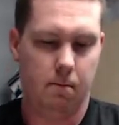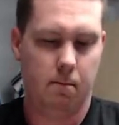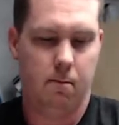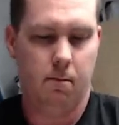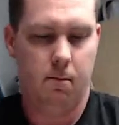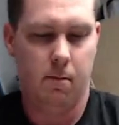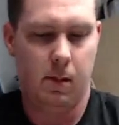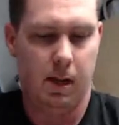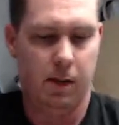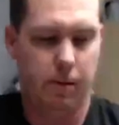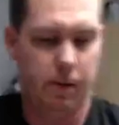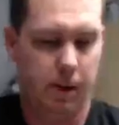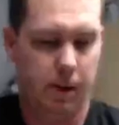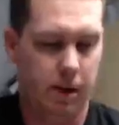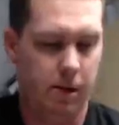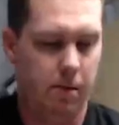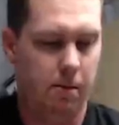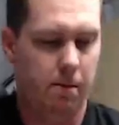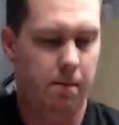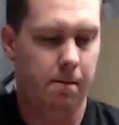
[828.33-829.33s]
There we
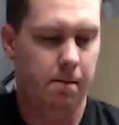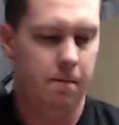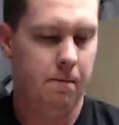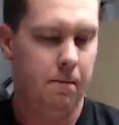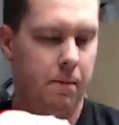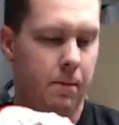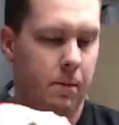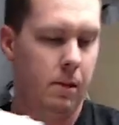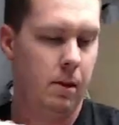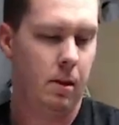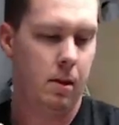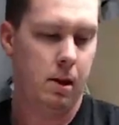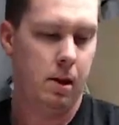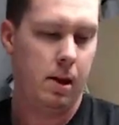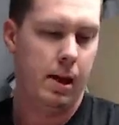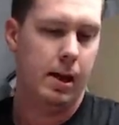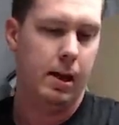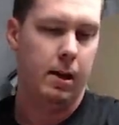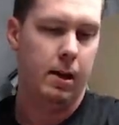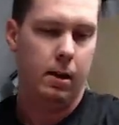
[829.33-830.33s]
go.
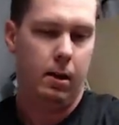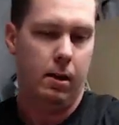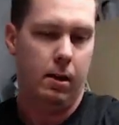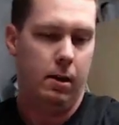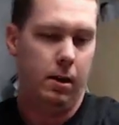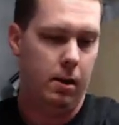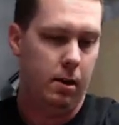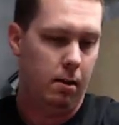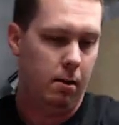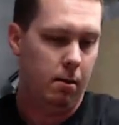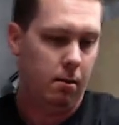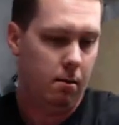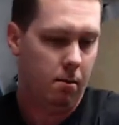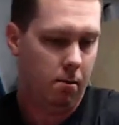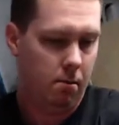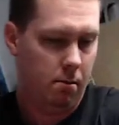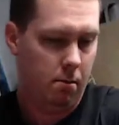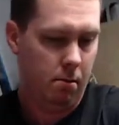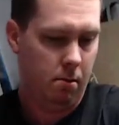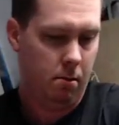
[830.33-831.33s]
And then,
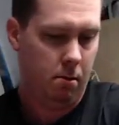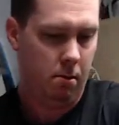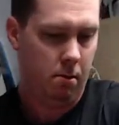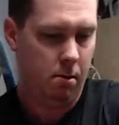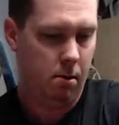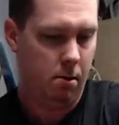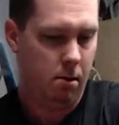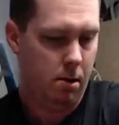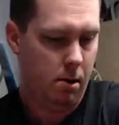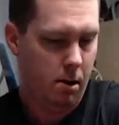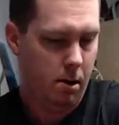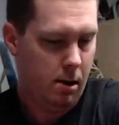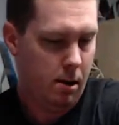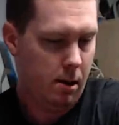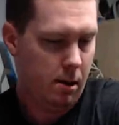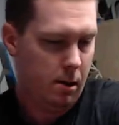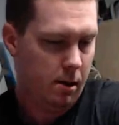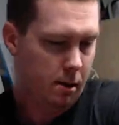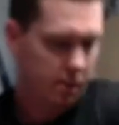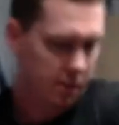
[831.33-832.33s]

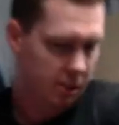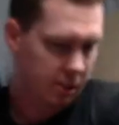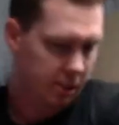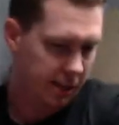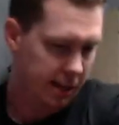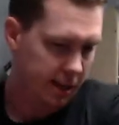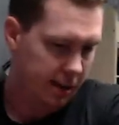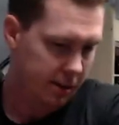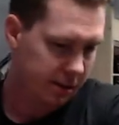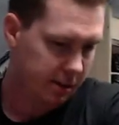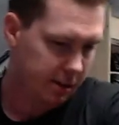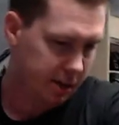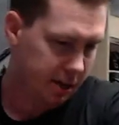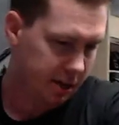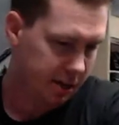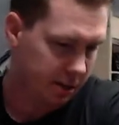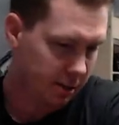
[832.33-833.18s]
let's see how this does.